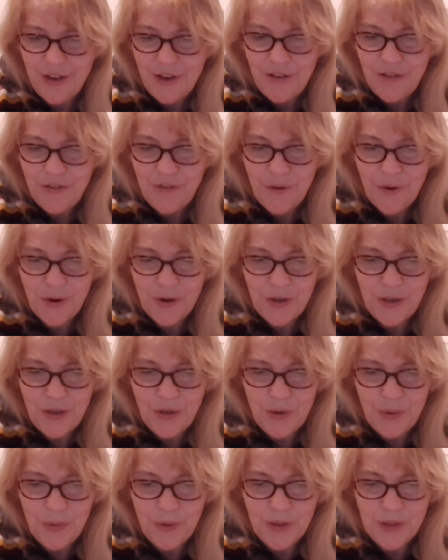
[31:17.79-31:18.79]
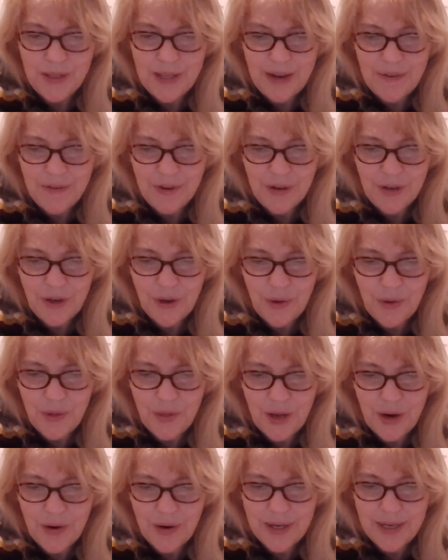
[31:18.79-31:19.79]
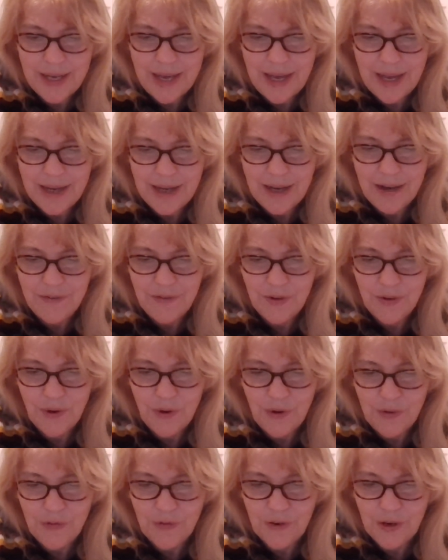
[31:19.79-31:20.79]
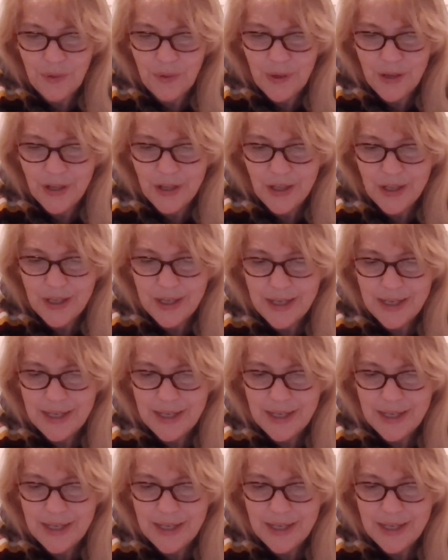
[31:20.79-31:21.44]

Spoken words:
for you will never go there again of your own free will.